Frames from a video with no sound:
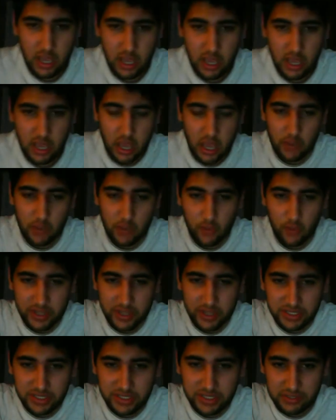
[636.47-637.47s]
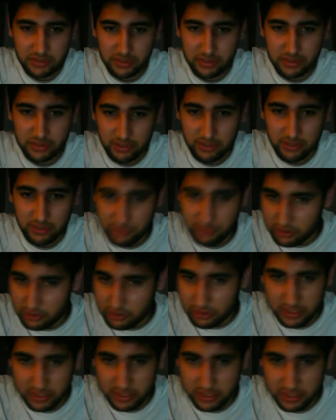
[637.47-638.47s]
I went to, if you know
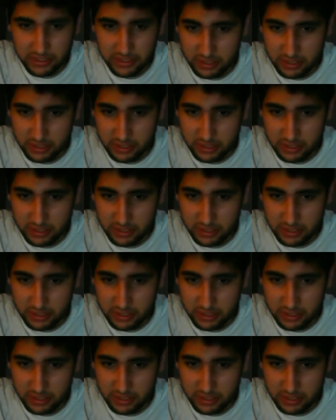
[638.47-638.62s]
this,